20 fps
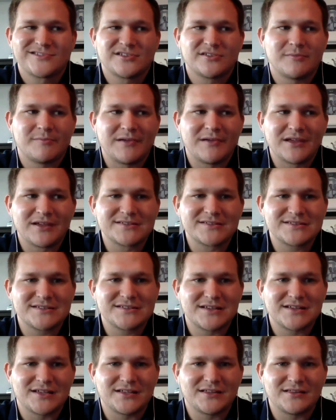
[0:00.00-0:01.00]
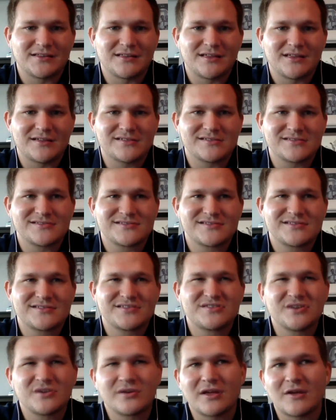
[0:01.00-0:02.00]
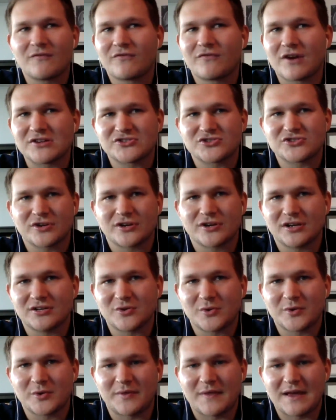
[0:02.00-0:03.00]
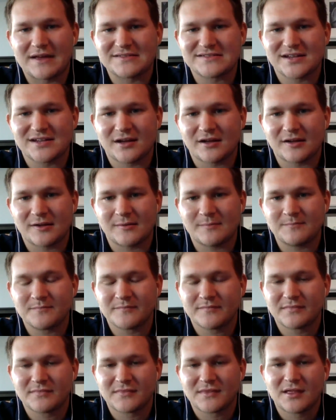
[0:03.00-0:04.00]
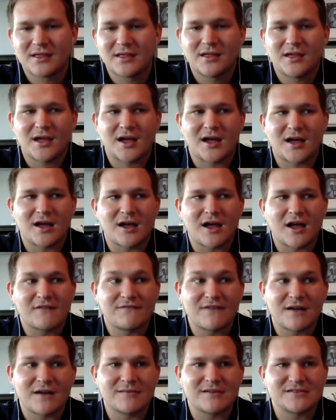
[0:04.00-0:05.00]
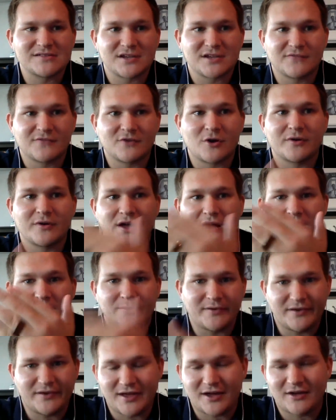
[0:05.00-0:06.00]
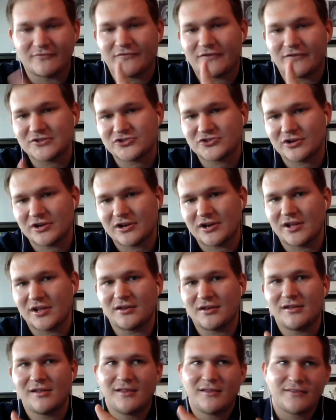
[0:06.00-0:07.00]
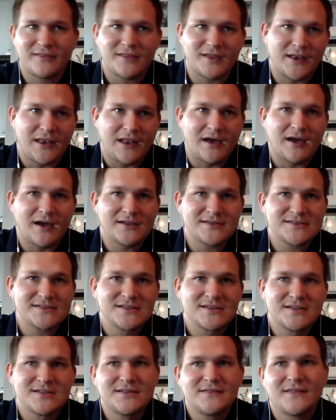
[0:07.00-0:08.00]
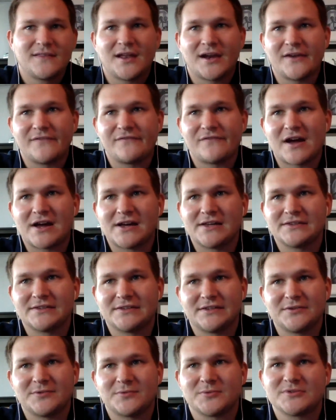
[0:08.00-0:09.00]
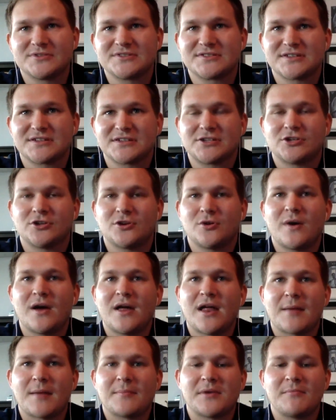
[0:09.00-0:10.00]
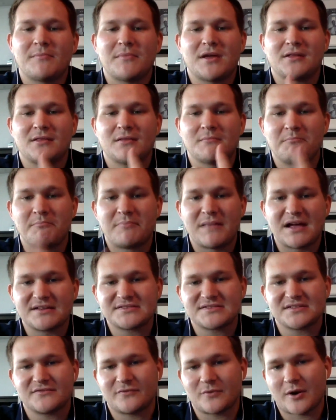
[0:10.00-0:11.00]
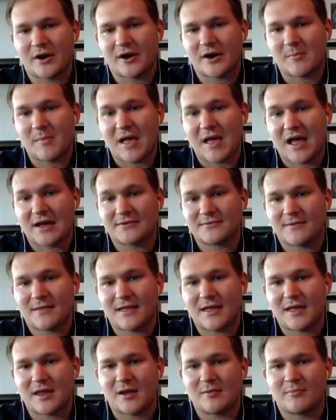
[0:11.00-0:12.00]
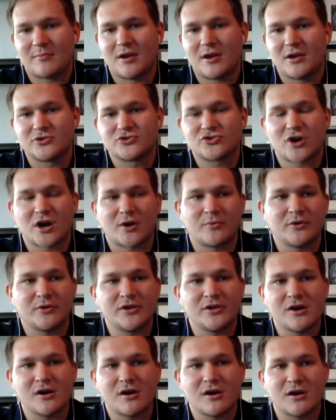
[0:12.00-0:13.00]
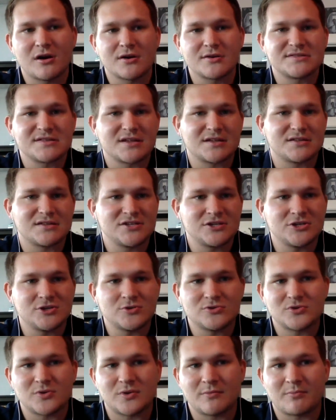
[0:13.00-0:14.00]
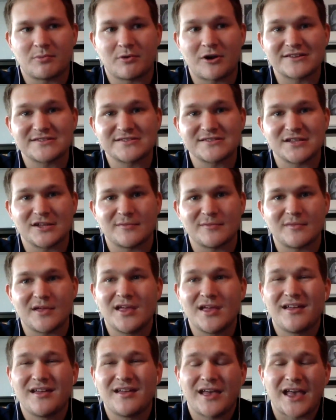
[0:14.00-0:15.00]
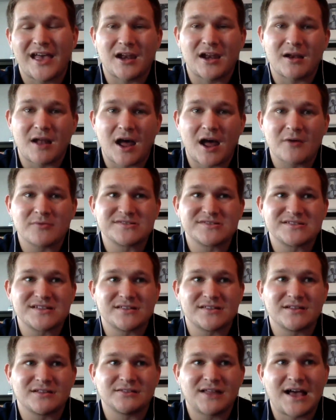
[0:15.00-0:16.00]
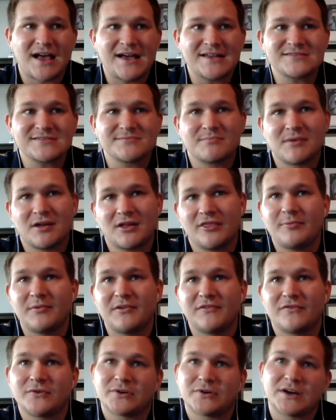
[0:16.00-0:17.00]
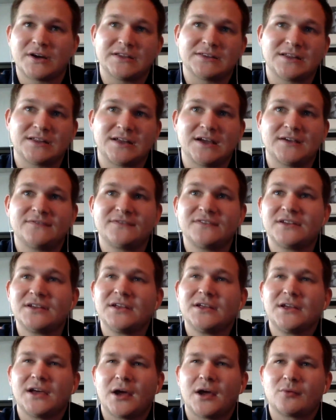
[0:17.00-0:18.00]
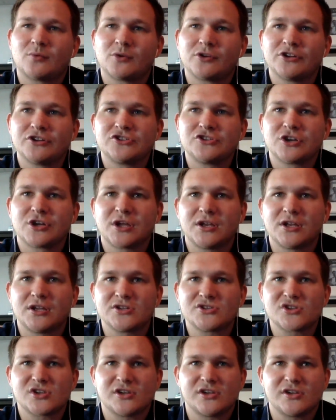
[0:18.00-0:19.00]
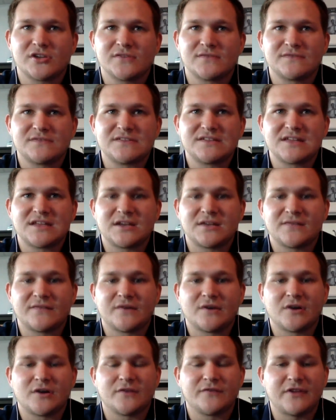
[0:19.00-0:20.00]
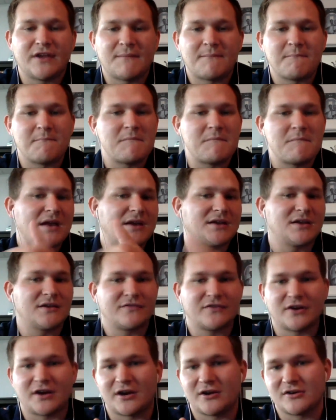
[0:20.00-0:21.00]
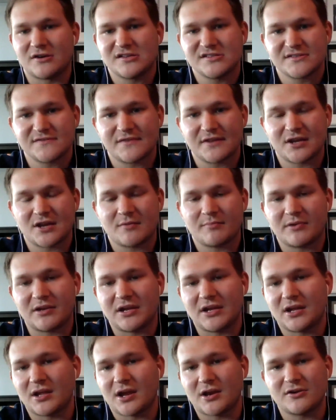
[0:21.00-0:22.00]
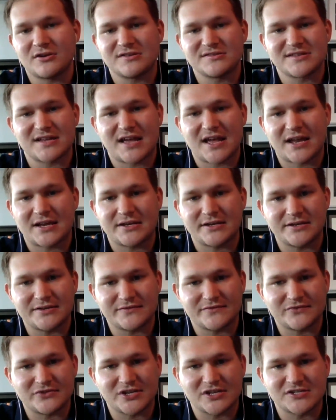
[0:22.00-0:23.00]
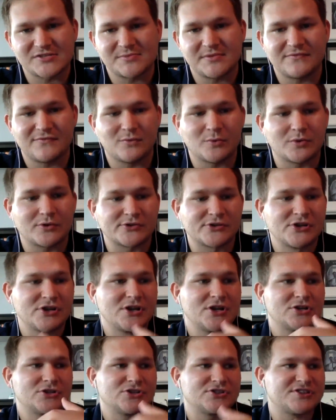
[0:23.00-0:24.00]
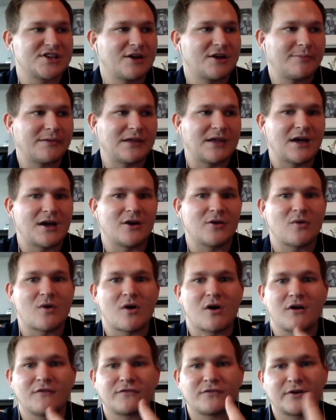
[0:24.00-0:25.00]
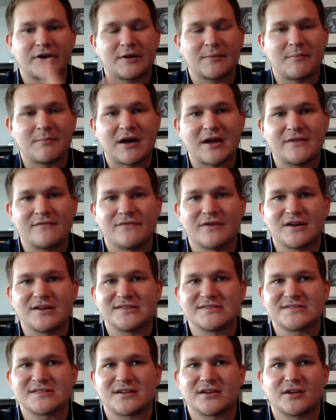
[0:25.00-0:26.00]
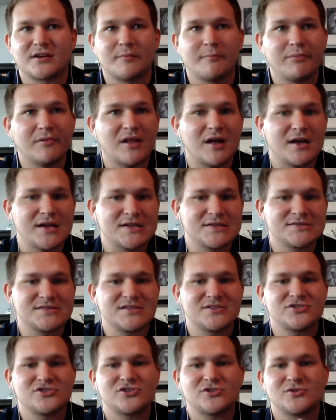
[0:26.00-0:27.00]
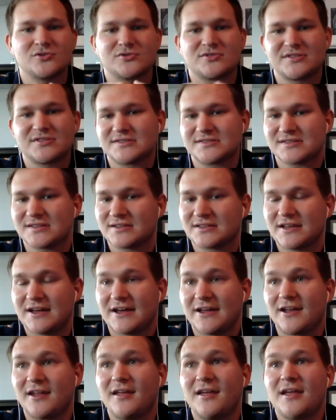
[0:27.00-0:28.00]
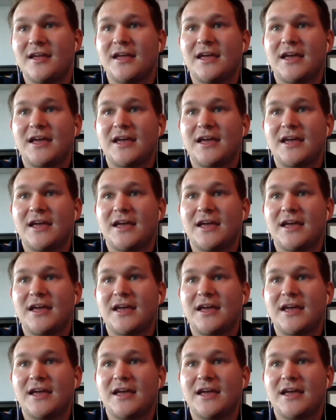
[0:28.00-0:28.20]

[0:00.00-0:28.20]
So the biggest thing is to don't get frustrated during that time. I found myself going up and down, frustrated, then not. Then I finally was like, you know what? I'm going to make the best of where I'm at. And I'm going to try really hard to continue to impress them. And I would say the last month before I left, I really took initiative to get involved in many different areas of the company, areas I hadn't even touched before, just helping out, offering my advice on compliance issues, things like that.